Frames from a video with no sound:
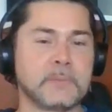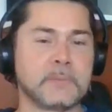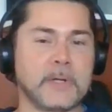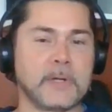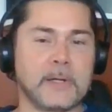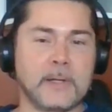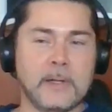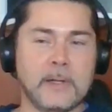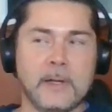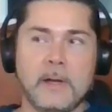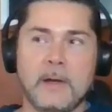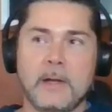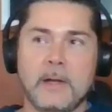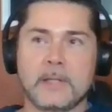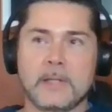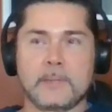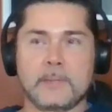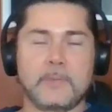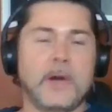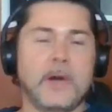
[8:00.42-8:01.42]
but
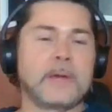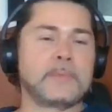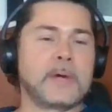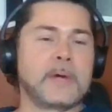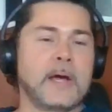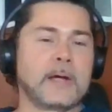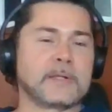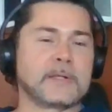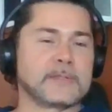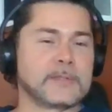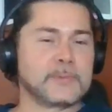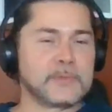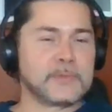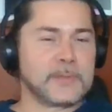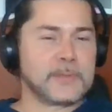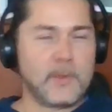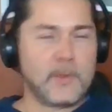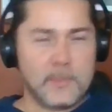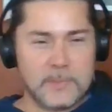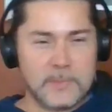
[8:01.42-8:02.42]
to buy back some of
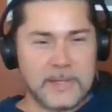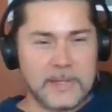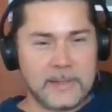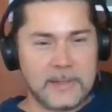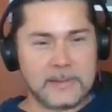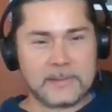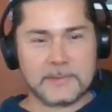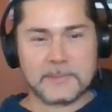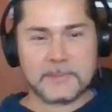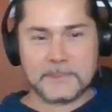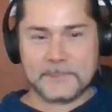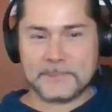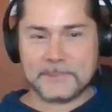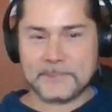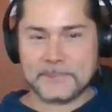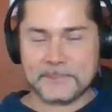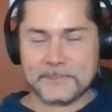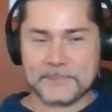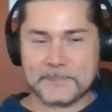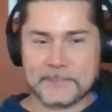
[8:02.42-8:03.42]
the homeland,
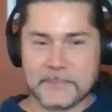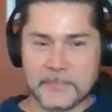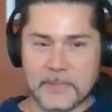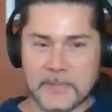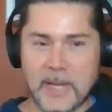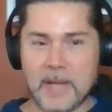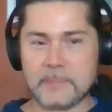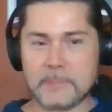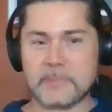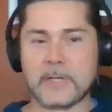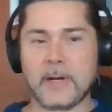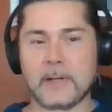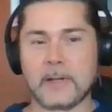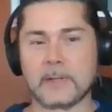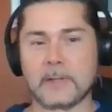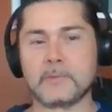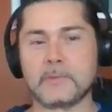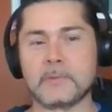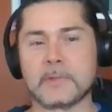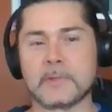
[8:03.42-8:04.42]
that'd be kind
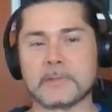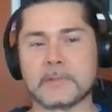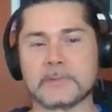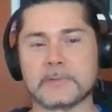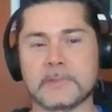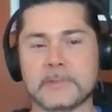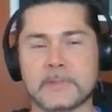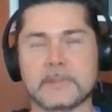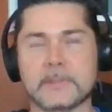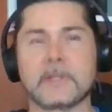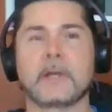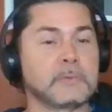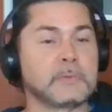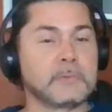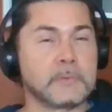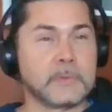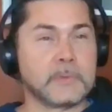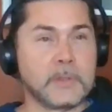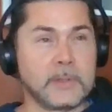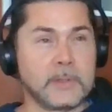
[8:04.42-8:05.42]
of cool because it's
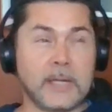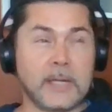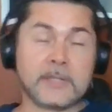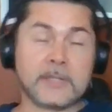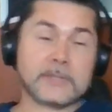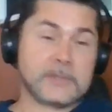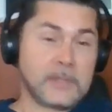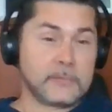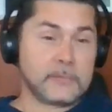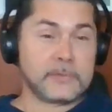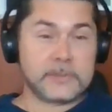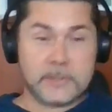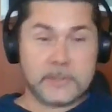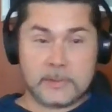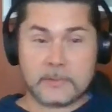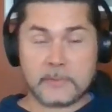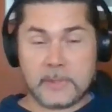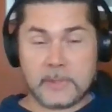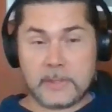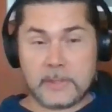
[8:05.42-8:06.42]
the next 7
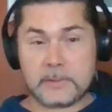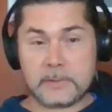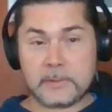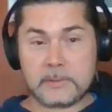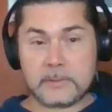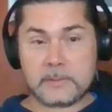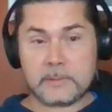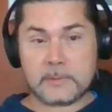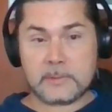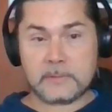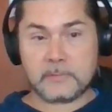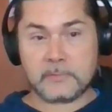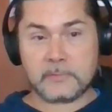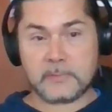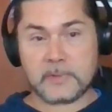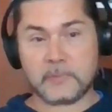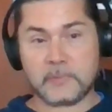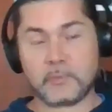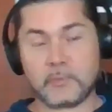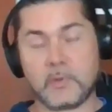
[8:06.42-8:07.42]
generations.
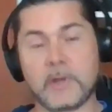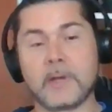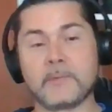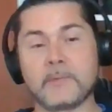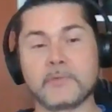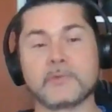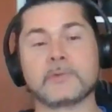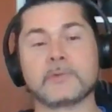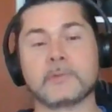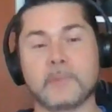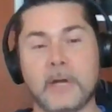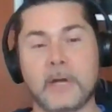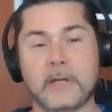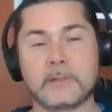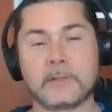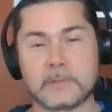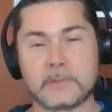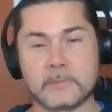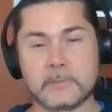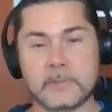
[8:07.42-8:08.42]
If what I'm doing with my
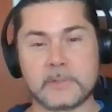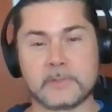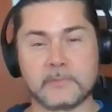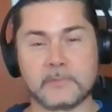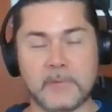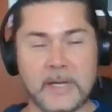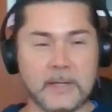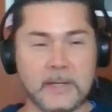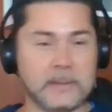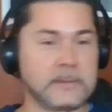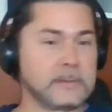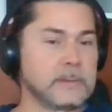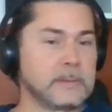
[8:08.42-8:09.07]
instruments, if I can